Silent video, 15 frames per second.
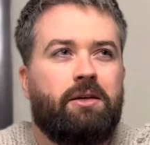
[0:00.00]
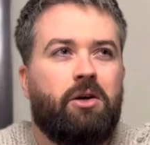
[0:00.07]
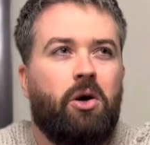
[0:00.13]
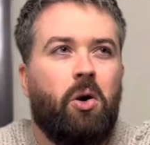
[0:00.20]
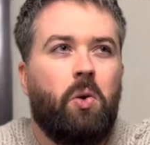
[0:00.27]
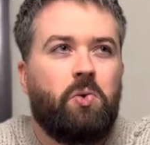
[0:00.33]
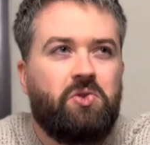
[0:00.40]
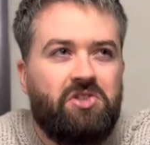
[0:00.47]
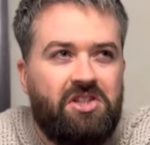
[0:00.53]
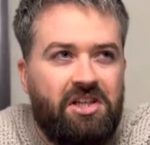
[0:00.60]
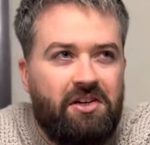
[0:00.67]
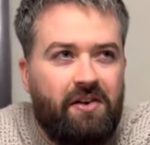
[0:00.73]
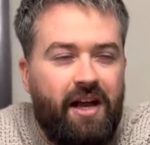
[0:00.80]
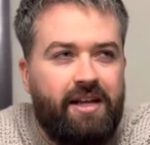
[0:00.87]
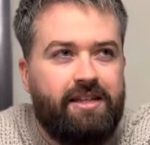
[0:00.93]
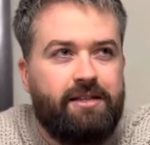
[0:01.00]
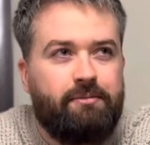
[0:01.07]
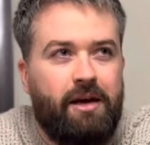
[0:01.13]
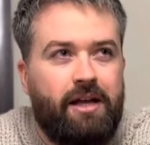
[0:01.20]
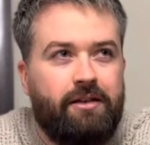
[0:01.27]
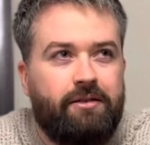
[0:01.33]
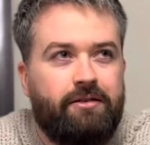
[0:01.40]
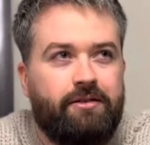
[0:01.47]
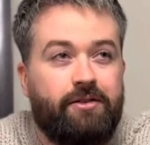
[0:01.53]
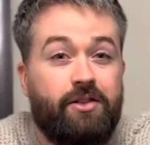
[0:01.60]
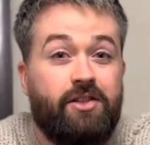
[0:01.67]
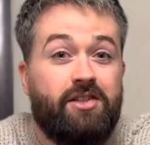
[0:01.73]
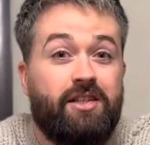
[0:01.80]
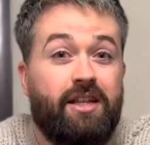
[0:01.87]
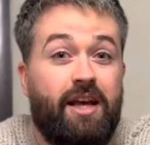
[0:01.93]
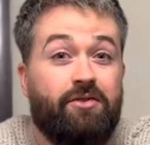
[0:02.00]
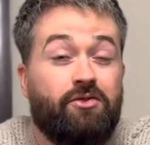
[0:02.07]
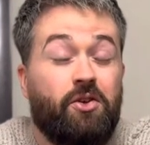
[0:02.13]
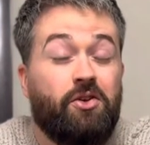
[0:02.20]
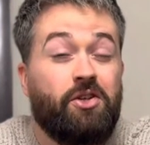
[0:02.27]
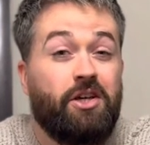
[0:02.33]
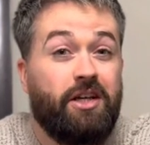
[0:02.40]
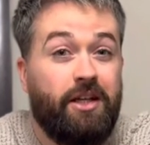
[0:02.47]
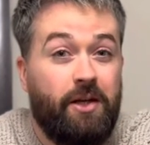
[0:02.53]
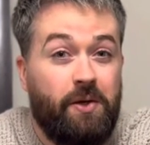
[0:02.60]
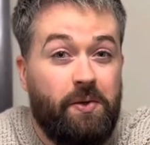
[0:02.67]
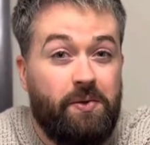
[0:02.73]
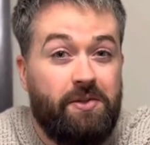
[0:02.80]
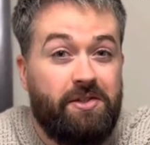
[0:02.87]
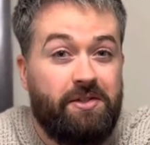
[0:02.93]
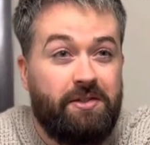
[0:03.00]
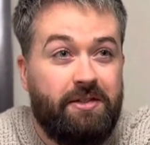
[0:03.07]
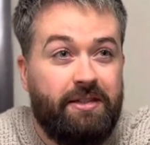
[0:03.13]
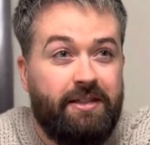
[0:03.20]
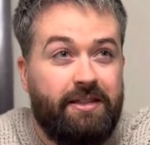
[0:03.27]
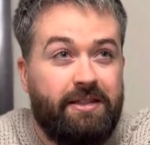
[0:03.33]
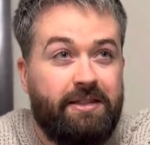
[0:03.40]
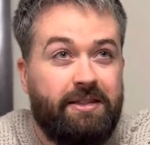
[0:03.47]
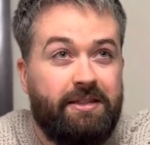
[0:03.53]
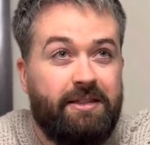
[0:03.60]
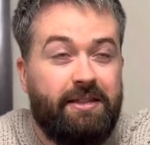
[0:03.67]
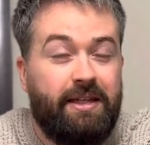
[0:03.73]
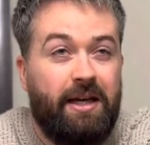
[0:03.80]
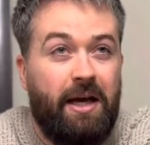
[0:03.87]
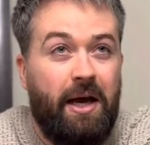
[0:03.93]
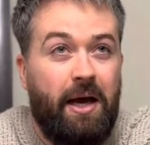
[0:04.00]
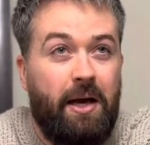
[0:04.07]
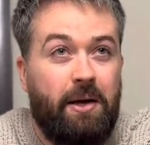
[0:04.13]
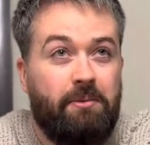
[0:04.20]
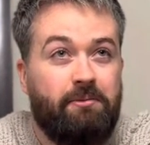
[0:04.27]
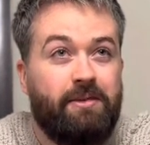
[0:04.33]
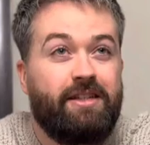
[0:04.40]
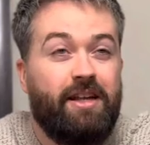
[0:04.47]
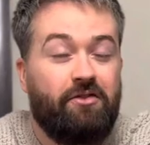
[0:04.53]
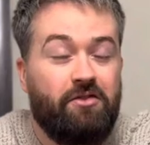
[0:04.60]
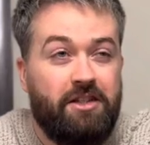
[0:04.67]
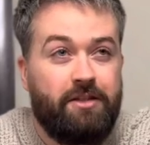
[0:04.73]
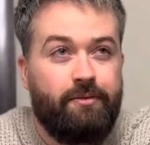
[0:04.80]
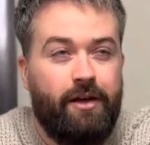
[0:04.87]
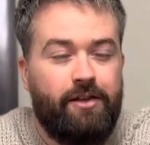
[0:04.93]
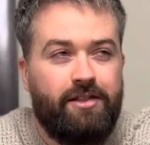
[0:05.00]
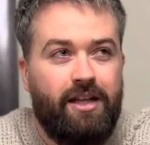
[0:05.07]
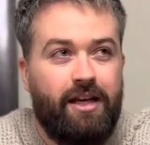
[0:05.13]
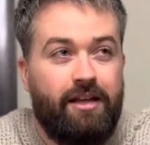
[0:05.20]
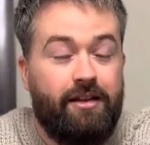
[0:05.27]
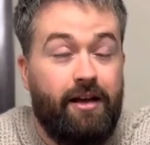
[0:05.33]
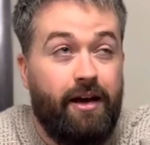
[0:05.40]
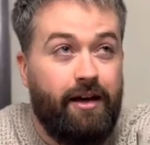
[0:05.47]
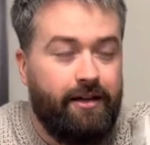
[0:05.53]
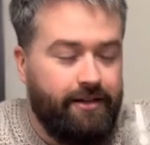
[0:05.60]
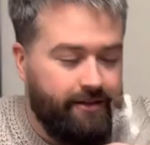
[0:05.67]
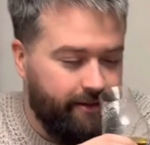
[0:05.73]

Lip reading: old cigarette smell that's left on your clothes. Definitely smells like that.